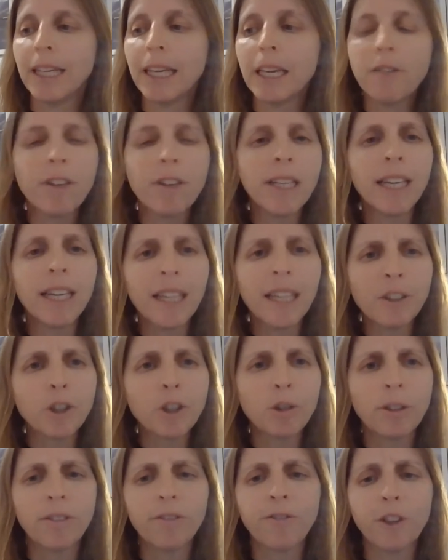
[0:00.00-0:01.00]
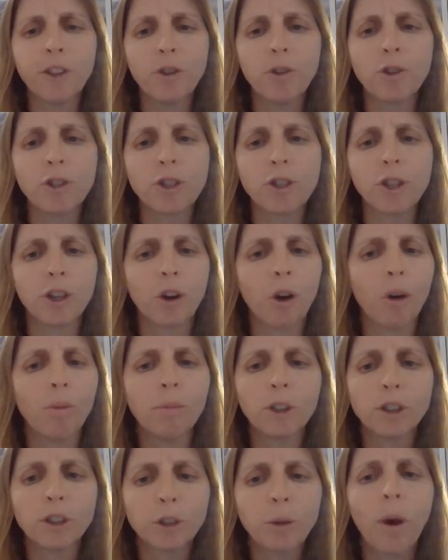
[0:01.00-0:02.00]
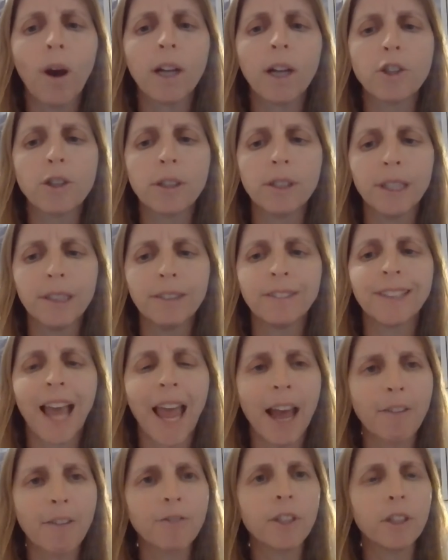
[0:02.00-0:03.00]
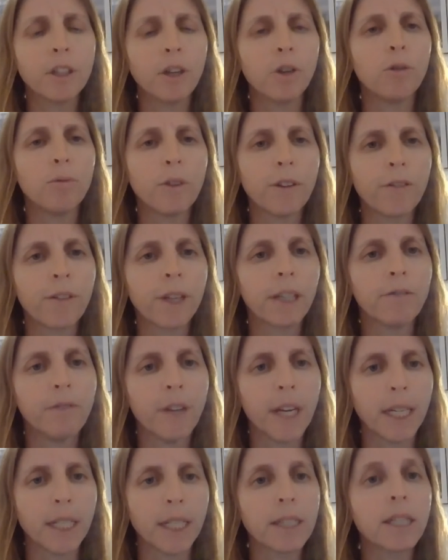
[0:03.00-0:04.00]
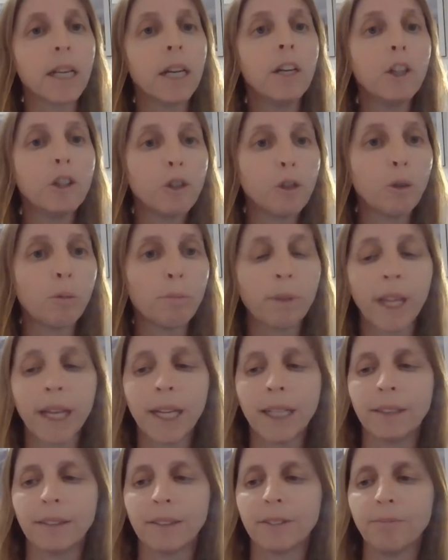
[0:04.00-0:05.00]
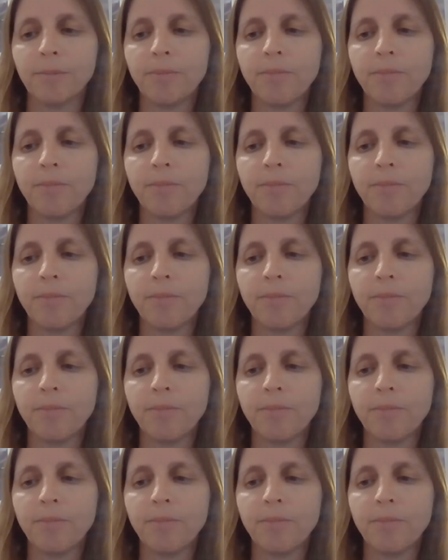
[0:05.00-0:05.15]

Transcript: even into the future, almost 200 years after the horrific events took place.